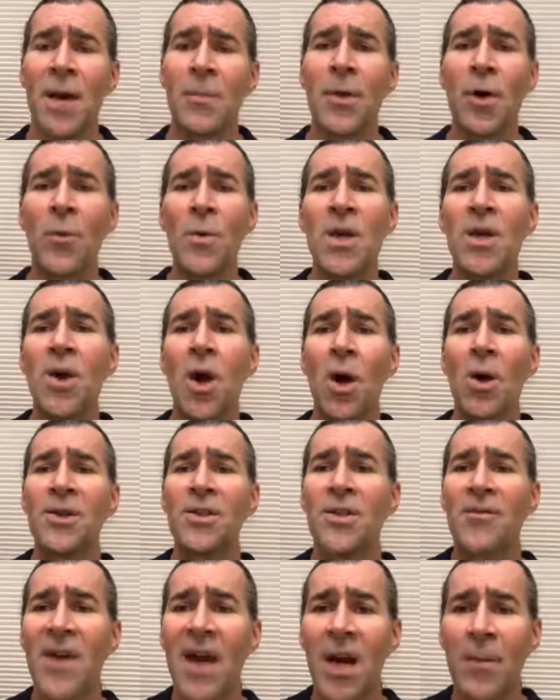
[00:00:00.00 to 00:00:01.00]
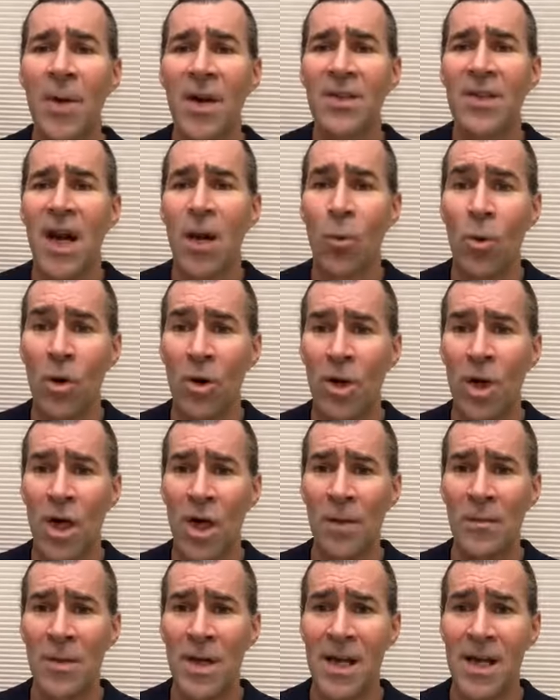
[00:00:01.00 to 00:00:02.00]
But regardless of how much I work
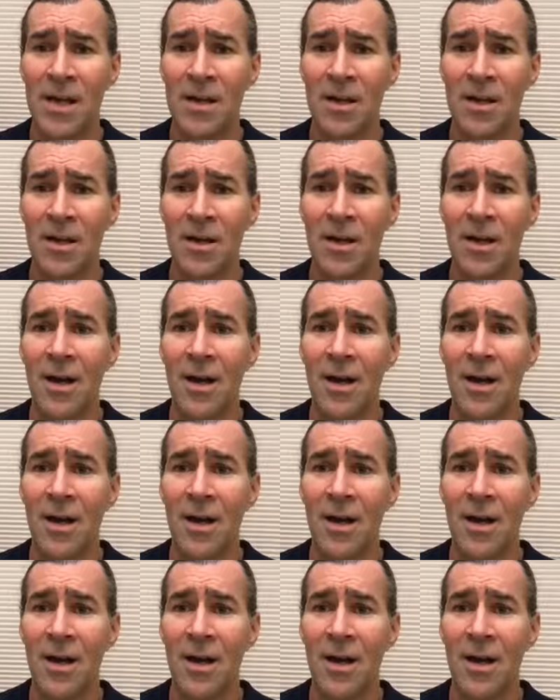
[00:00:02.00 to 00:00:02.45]
on me,